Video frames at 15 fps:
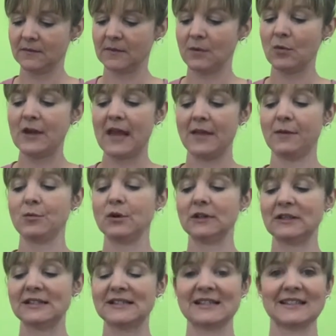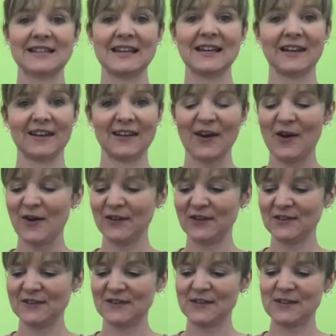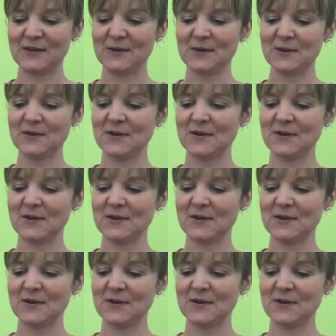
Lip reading: Yeah, the wool will stick onto your